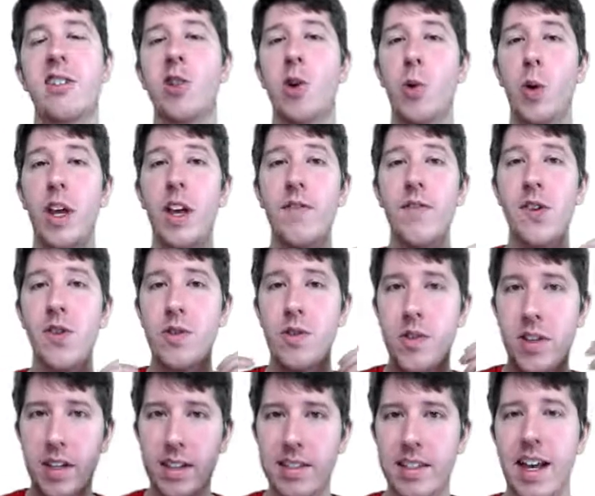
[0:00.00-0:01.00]
So if you
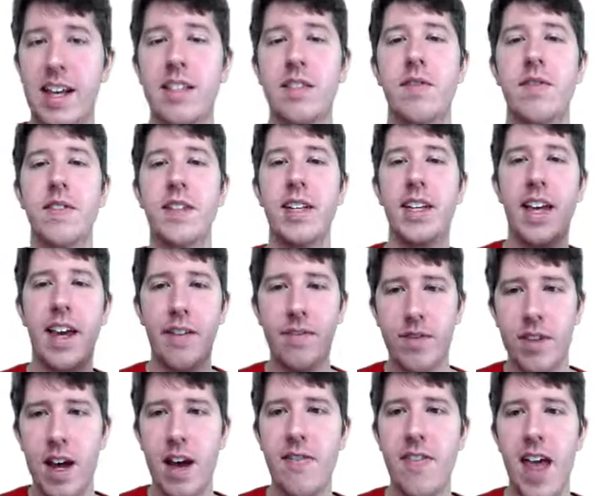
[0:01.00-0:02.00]
successfully
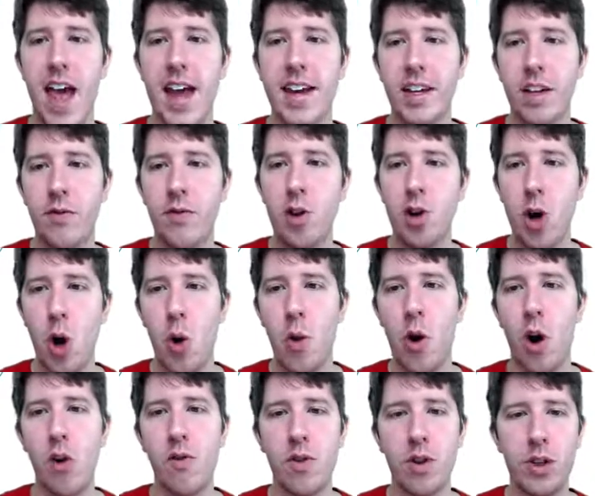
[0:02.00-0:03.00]
have done that, if you go
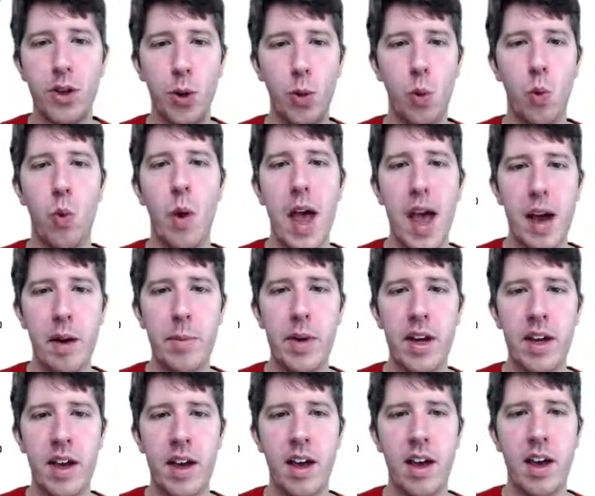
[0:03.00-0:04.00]
over to web,
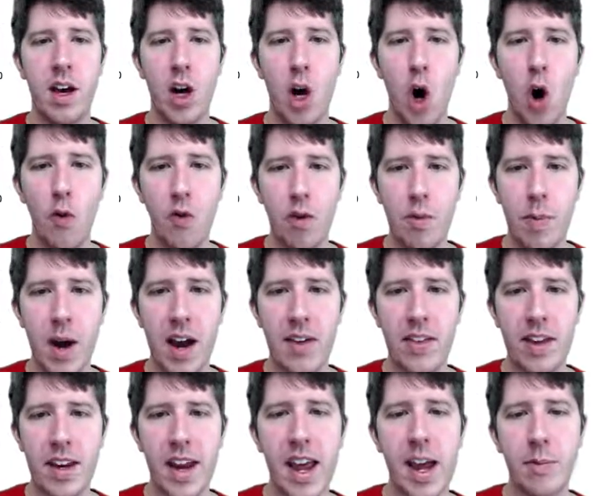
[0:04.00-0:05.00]
over by
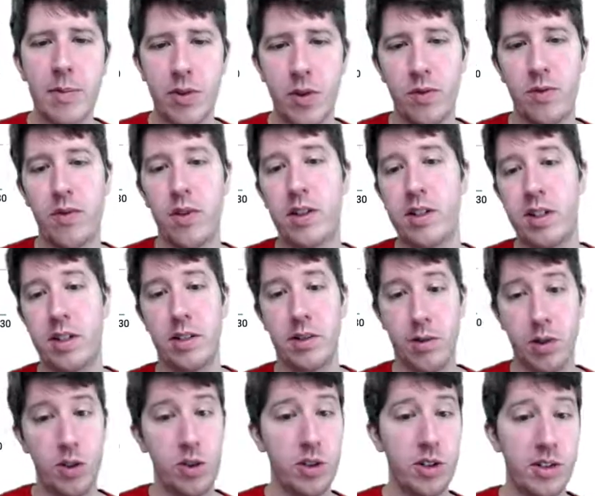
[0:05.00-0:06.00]
the name, so first
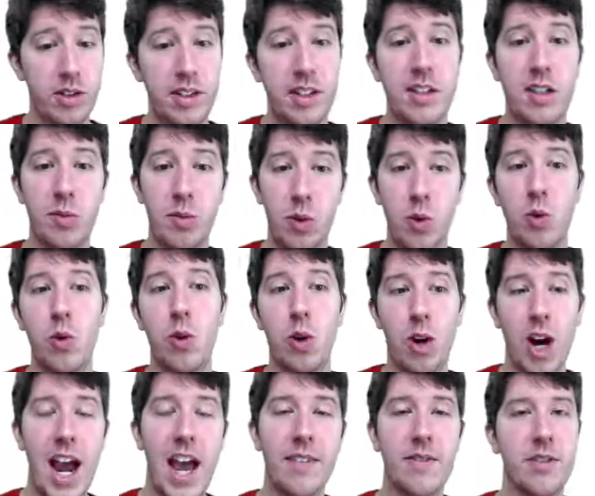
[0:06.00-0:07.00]
you should see some cool
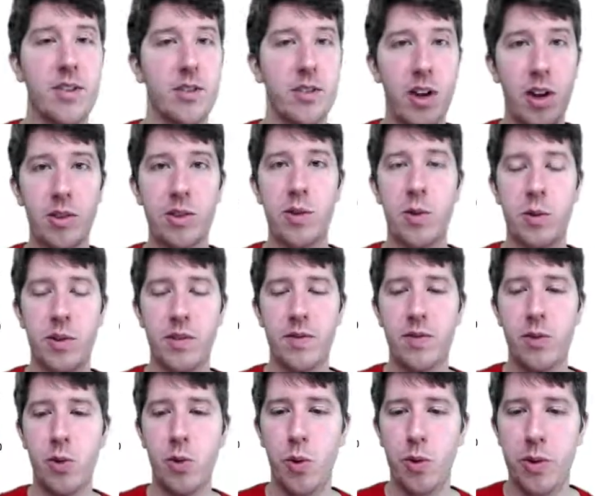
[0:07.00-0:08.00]
graphs. There's all sorts
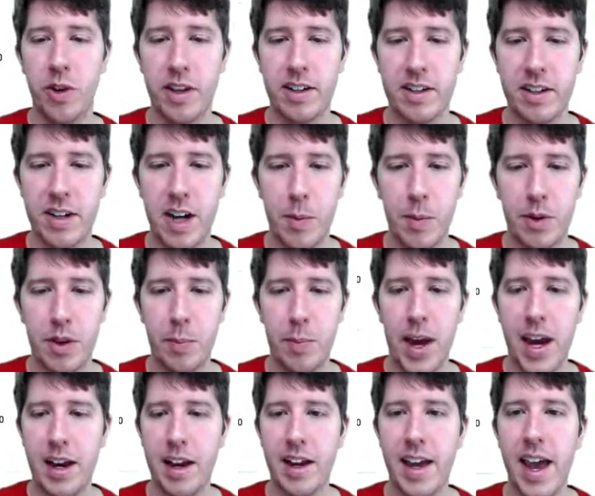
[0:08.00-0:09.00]
of cool things that come with a
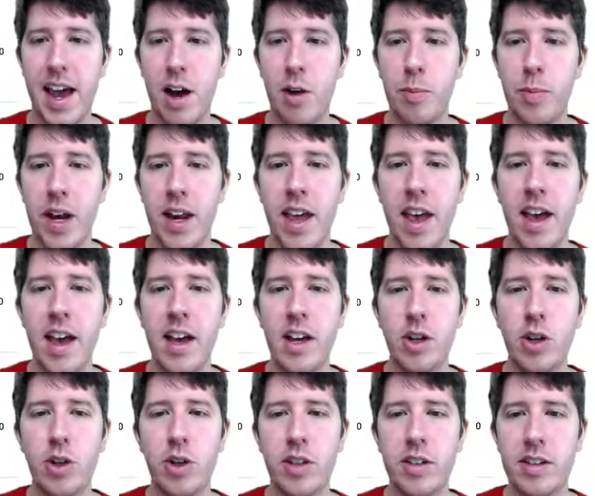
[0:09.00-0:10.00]
paid account, but
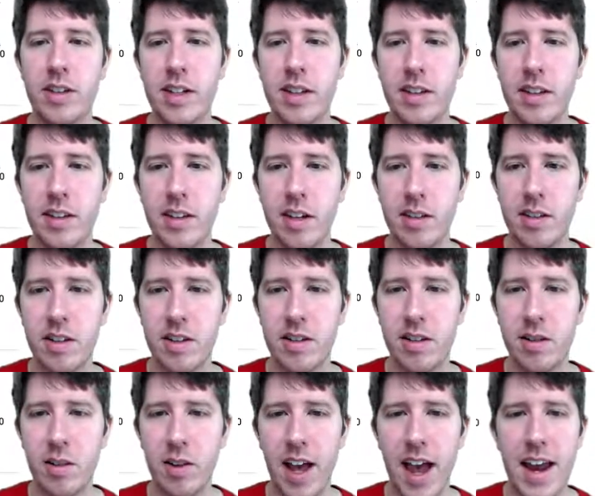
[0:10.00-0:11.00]
you should see that there's this
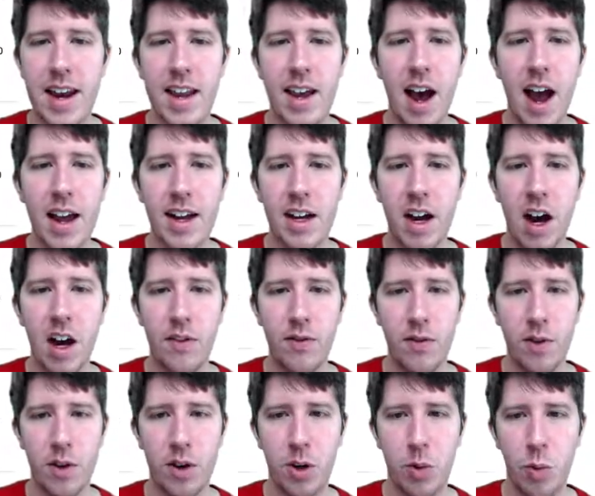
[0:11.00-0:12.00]
little edit icon
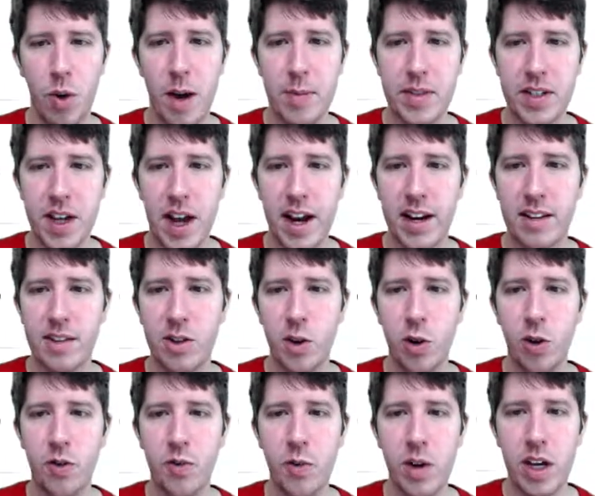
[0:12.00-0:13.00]
for your website.
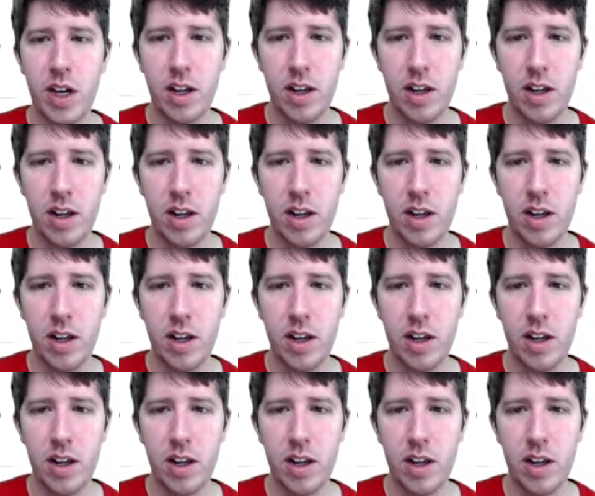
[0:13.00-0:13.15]
So if we